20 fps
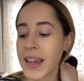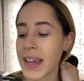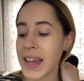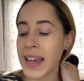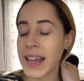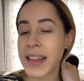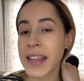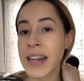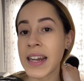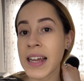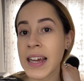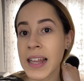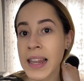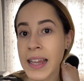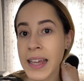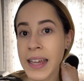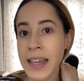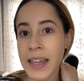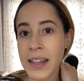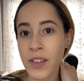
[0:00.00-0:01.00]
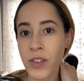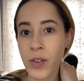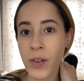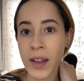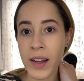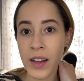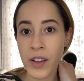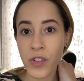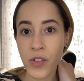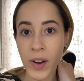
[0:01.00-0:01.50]
It didn't cling into
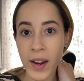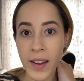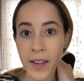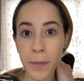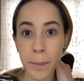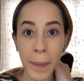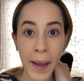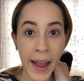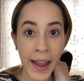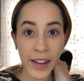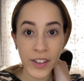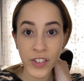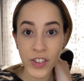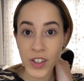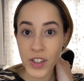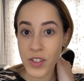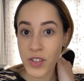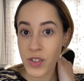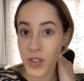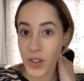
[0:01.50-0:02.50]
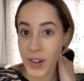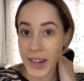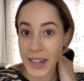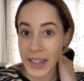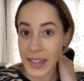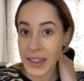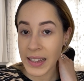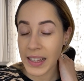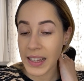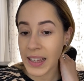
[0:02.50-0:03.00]
any dry patches or
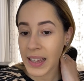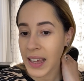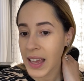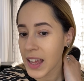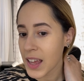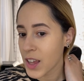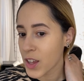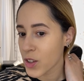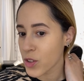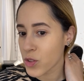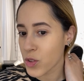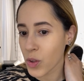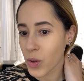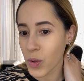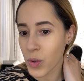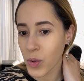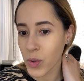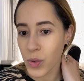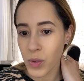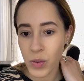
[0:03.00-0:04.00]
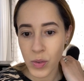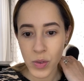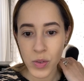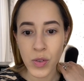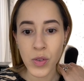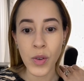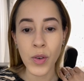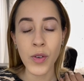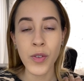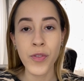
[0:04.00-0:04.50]
anything. So
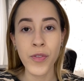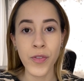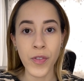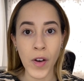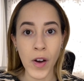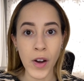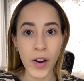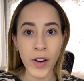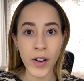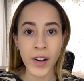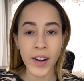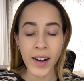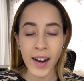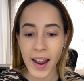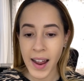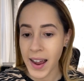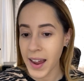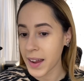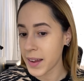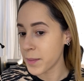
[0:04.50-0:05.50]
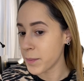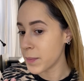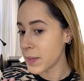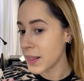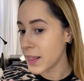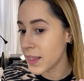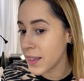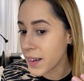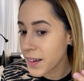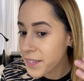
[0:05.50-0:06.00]
far
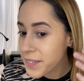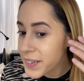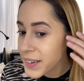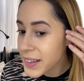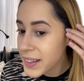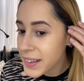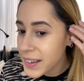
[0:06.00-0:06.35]
I'm loving